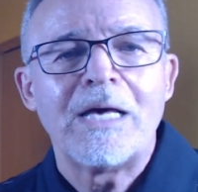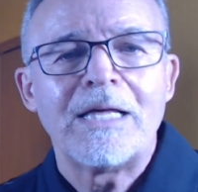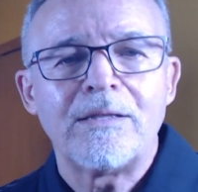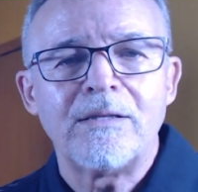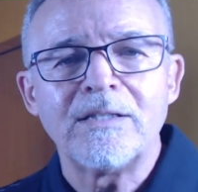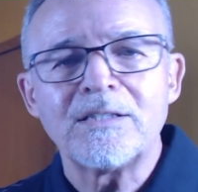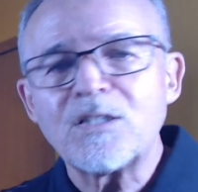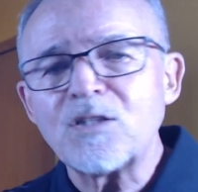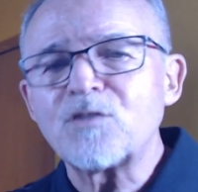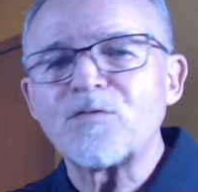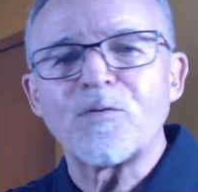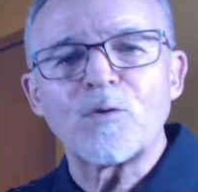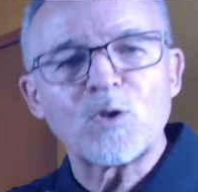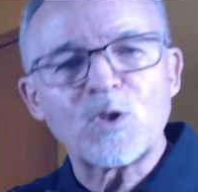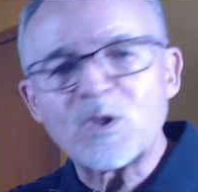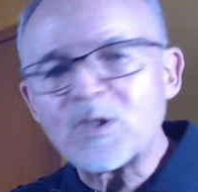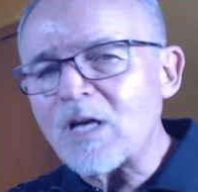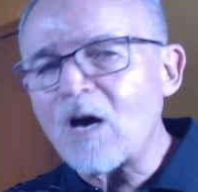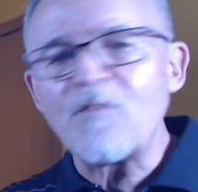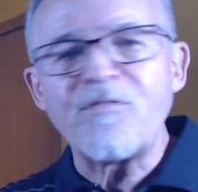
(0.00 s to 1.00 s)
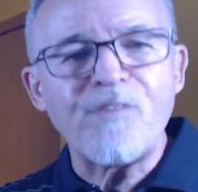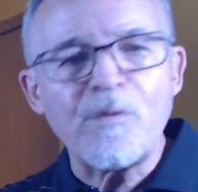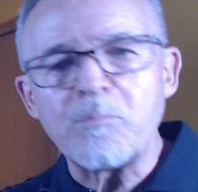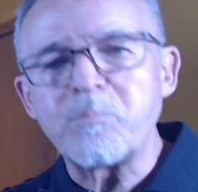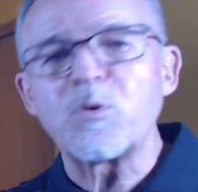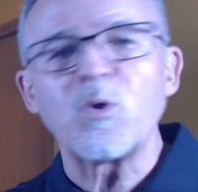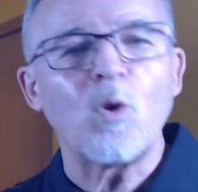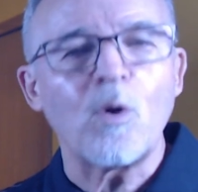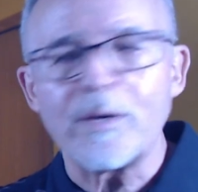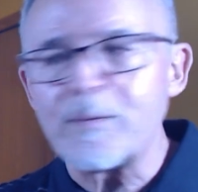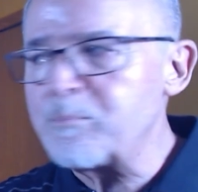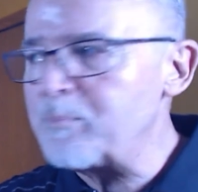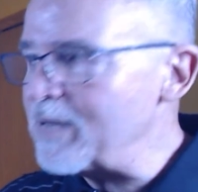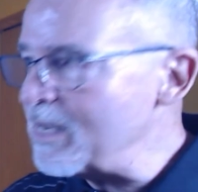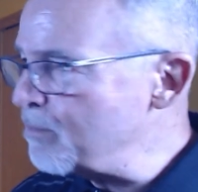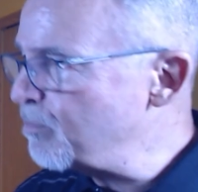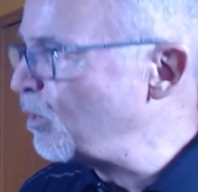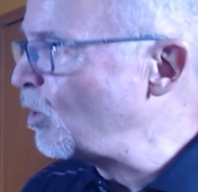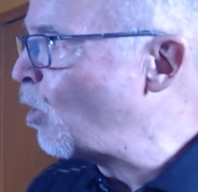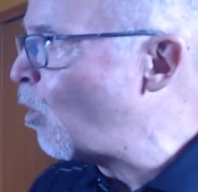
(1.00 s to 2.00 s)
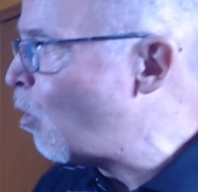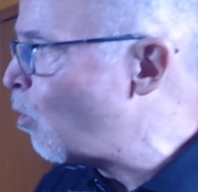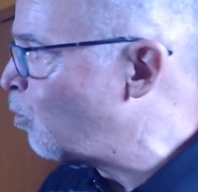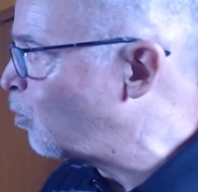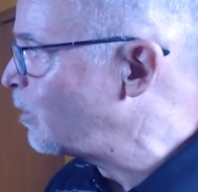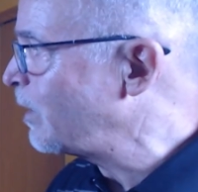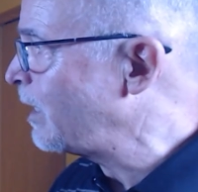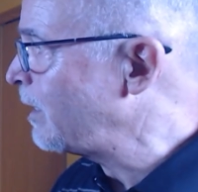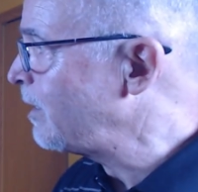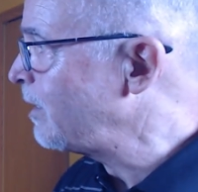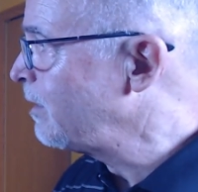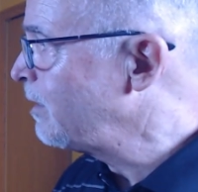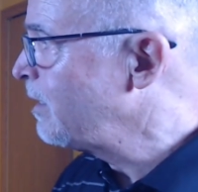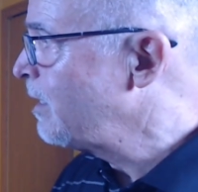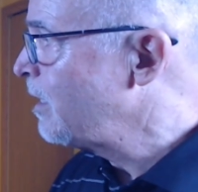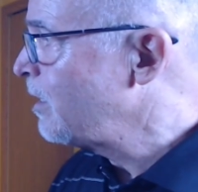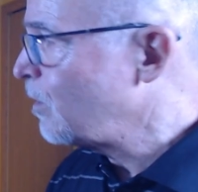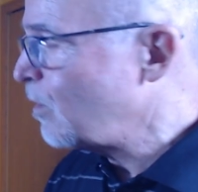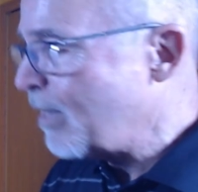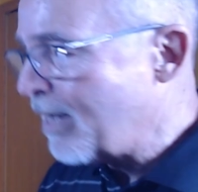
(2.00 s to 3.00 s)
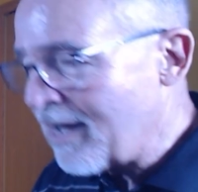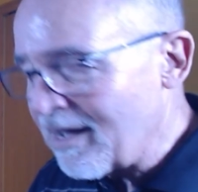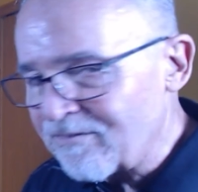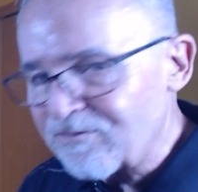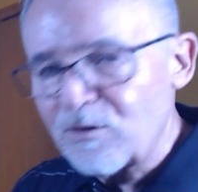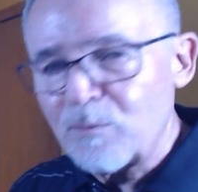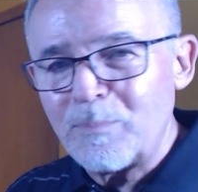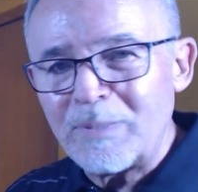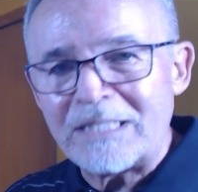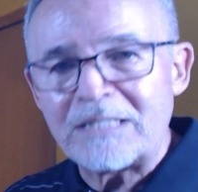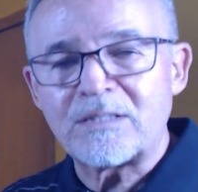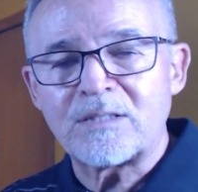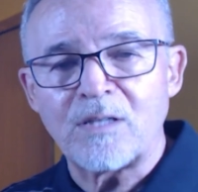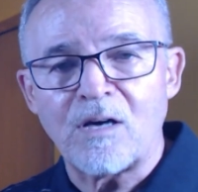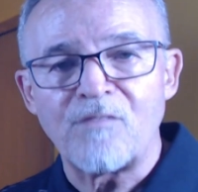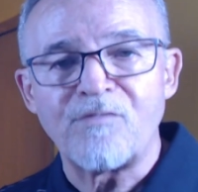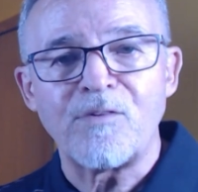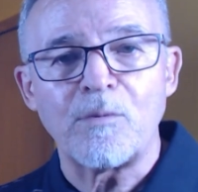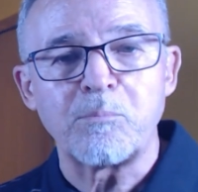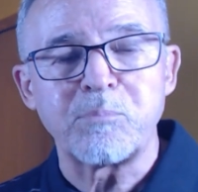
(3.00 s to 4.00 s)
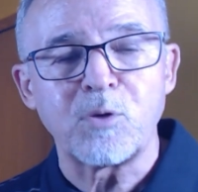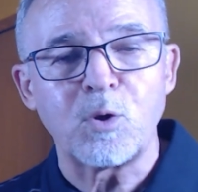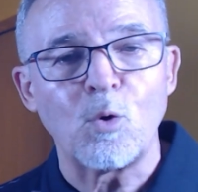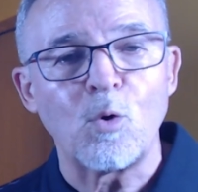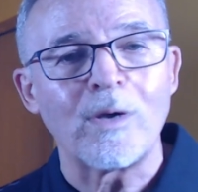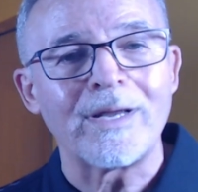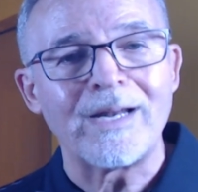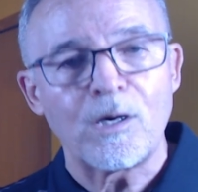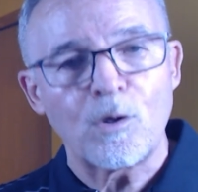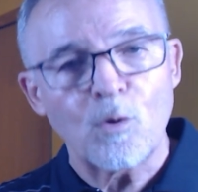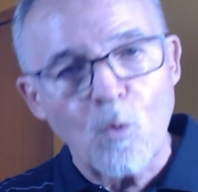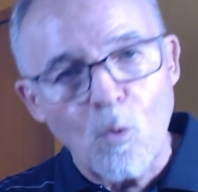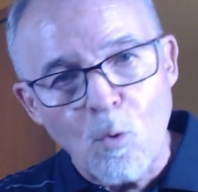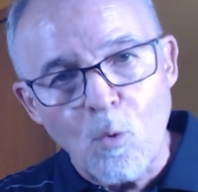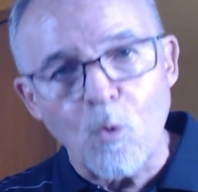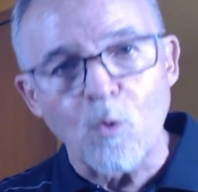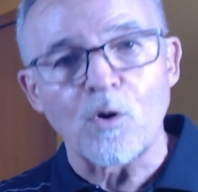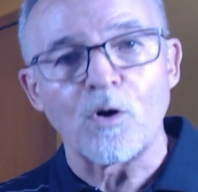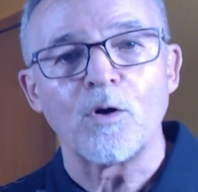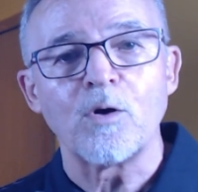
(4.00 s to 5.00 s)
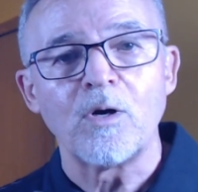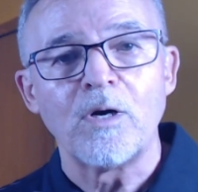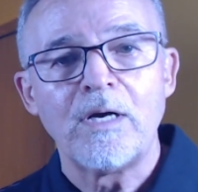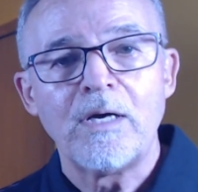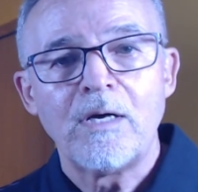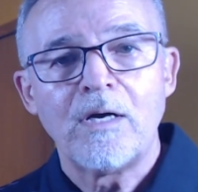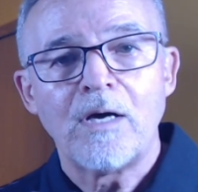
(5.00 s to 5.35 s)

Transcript: This is for self-employed people only. You have to be self-employed in order